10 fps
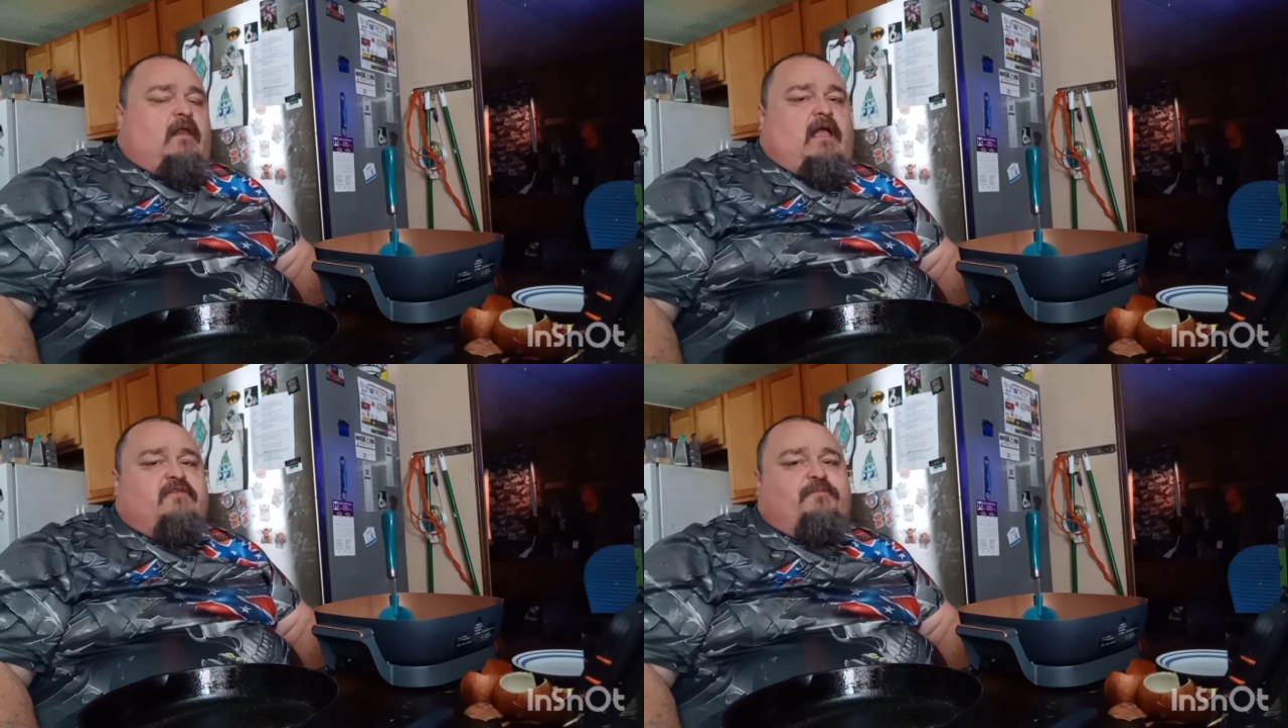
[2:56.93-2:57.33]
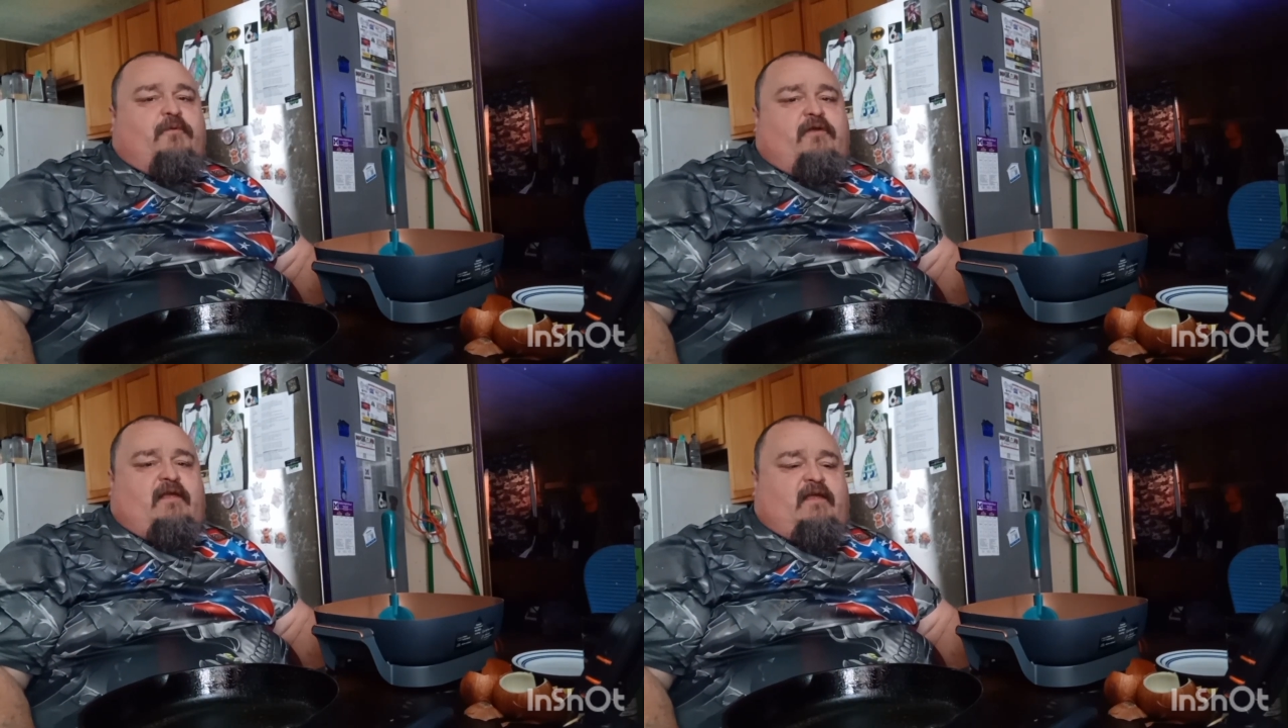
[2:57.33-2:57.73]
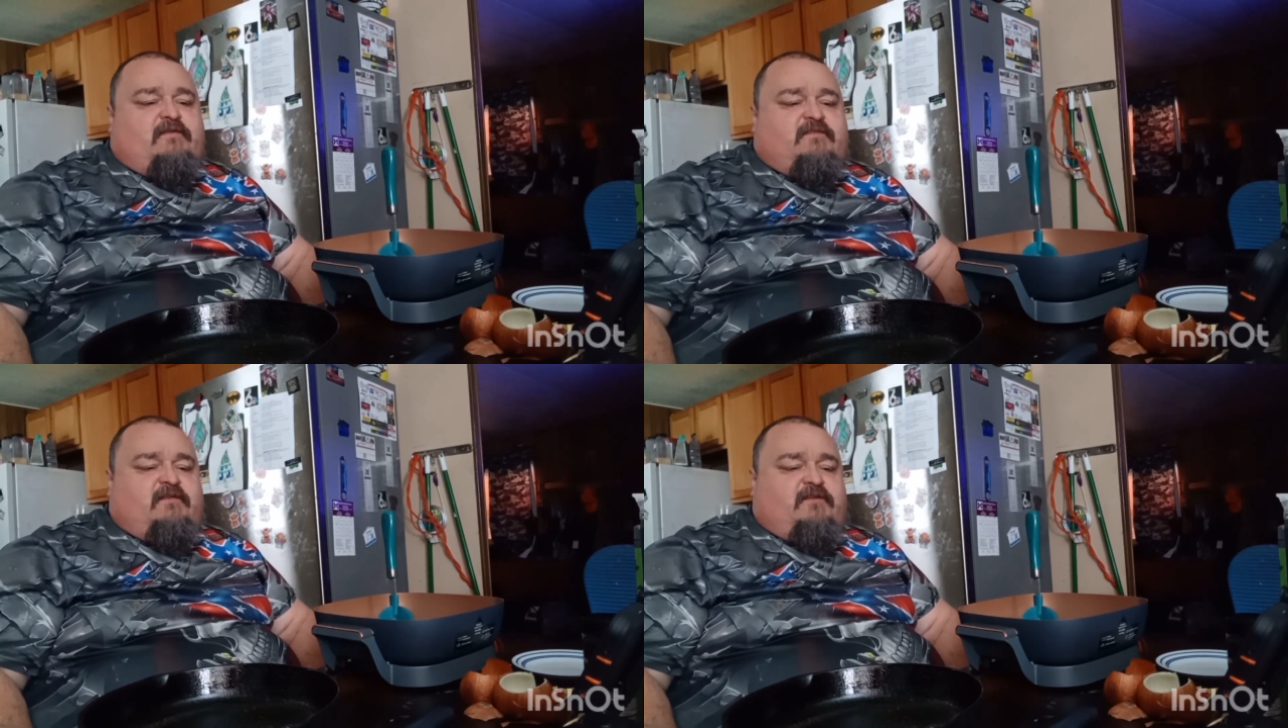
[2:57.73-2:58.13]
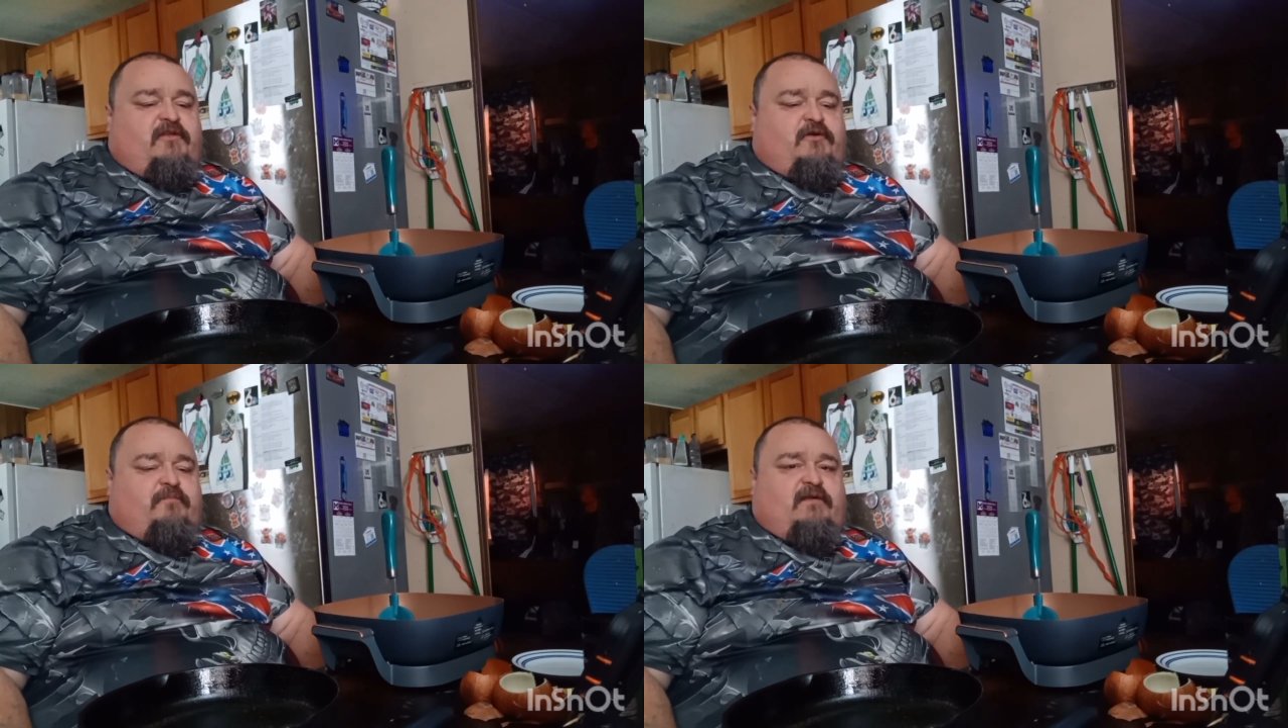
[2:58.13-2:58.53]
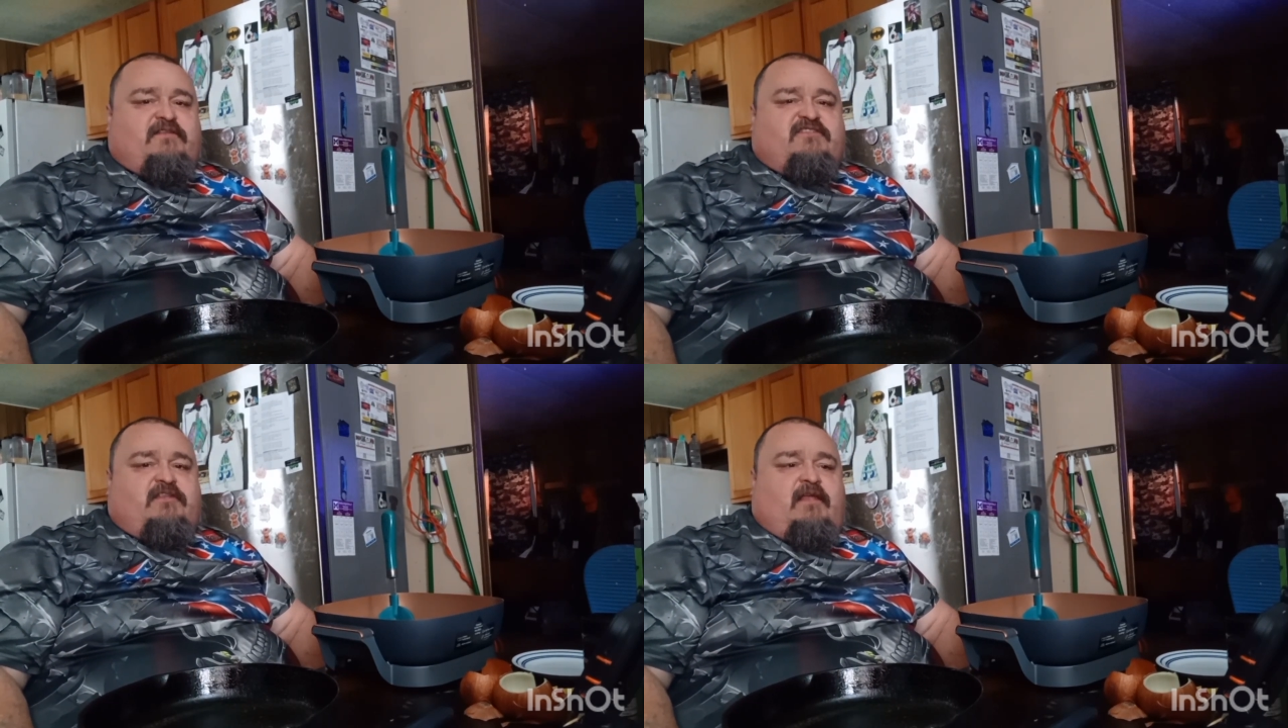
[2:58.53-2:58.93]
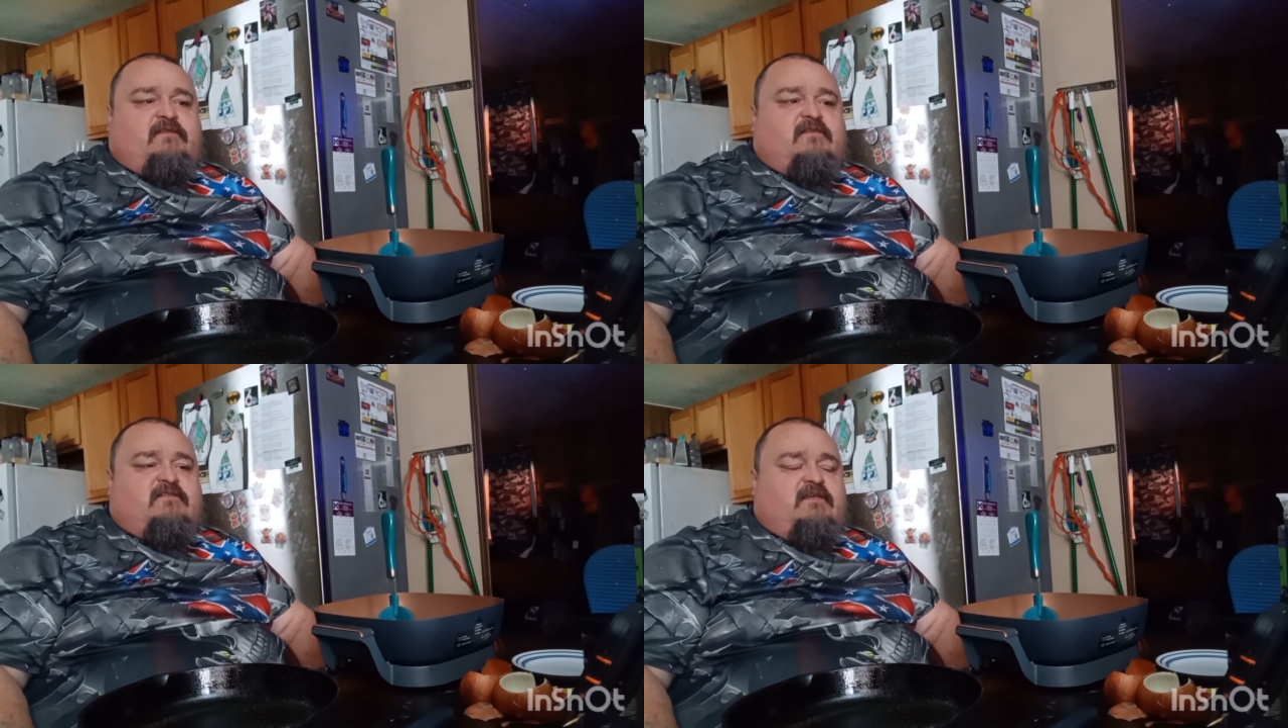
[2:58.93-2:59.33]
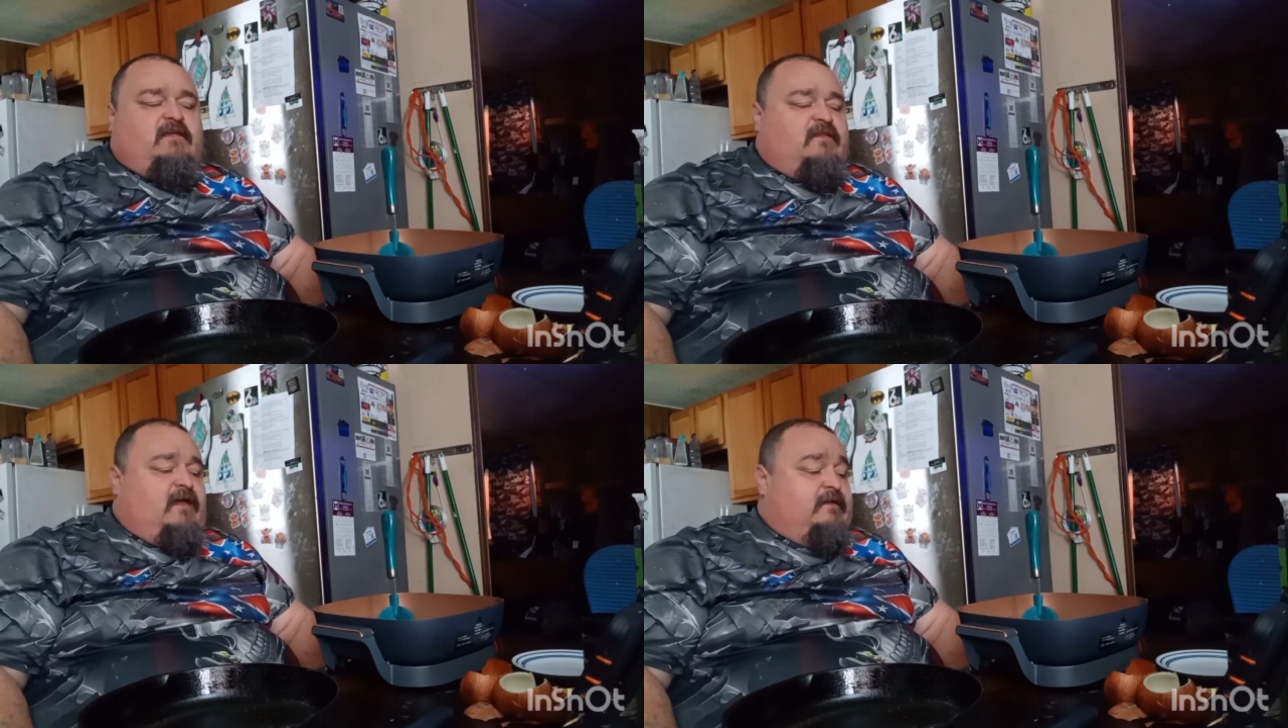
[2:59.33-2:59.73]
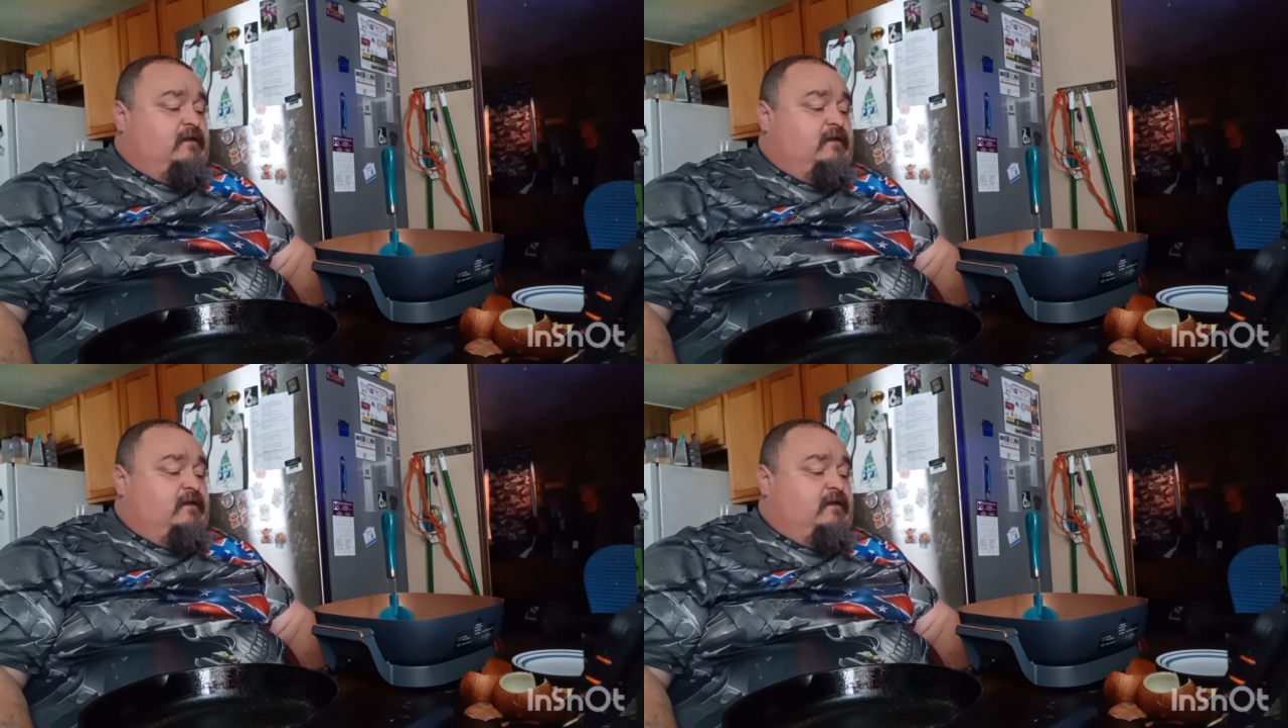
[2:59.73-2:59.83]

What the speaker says: It's pretty easy to do, but it's neat to see that